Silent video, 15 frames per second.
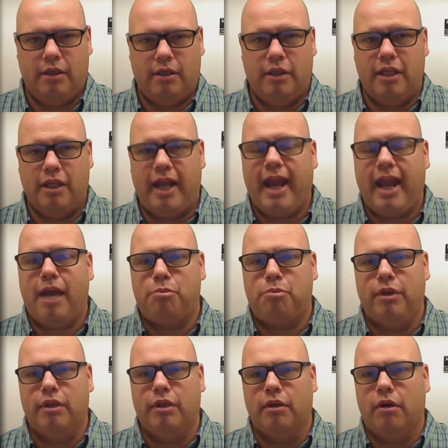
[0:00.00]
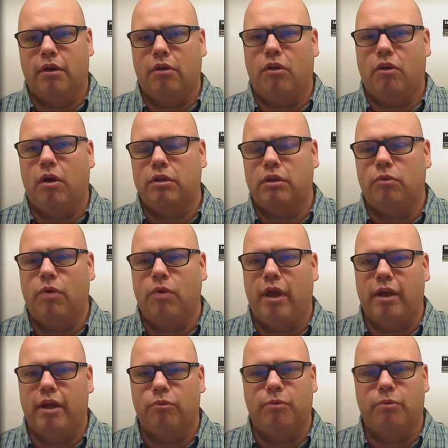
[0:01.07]
that happened along the
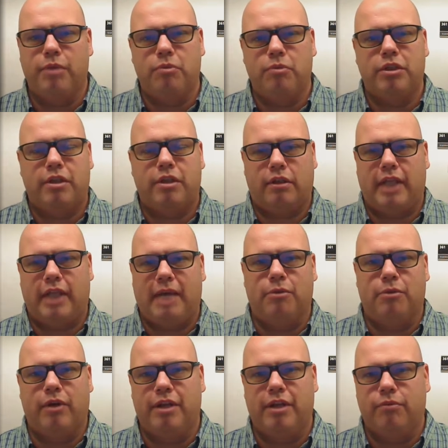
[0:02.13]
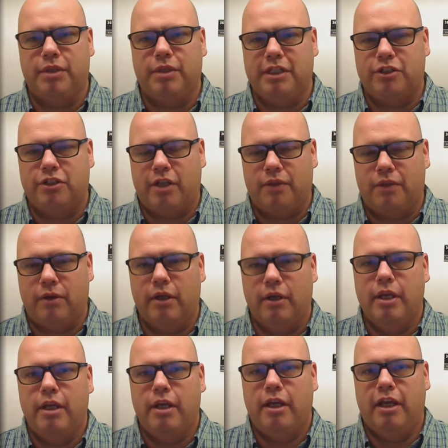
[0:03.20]
way when we would collaborate with each other.
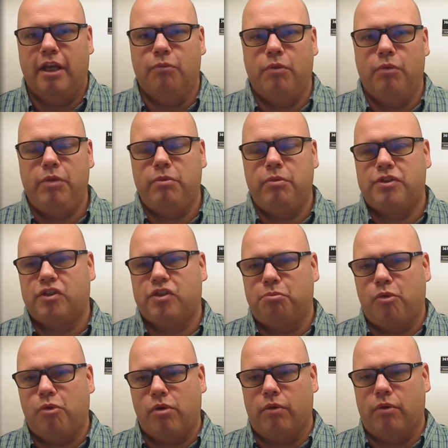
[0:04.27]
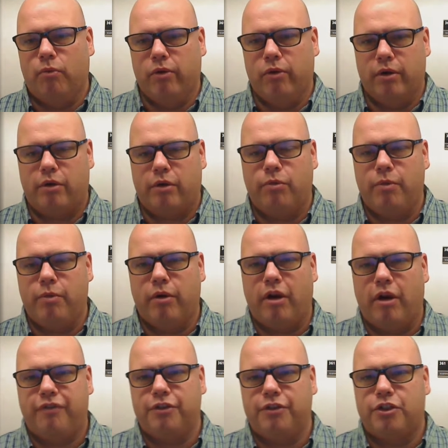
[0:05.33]
And when we would support work, we would
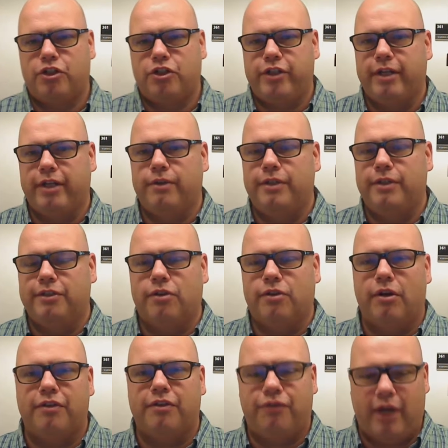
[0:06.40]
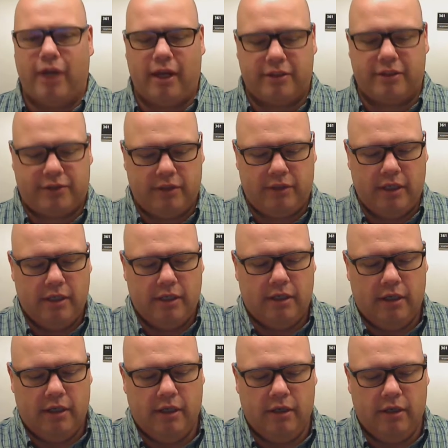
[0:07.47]
often share these artifacts
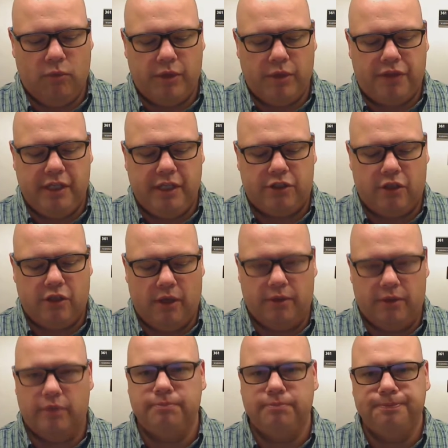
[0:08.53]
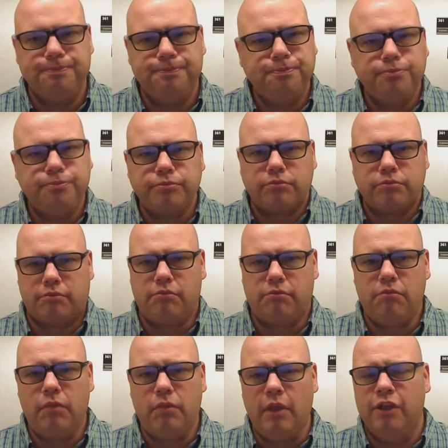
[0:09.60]
with each other
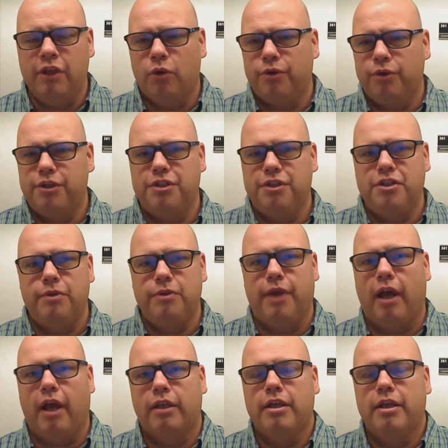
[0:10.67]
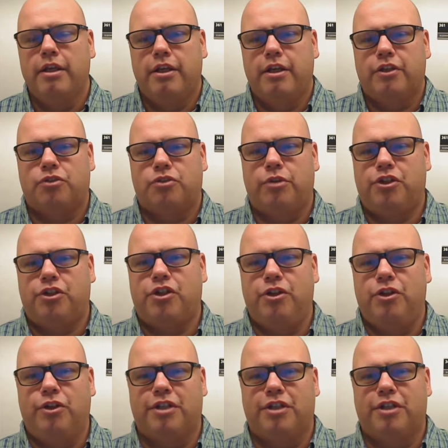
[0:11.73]
in order to do that. So I want to show you an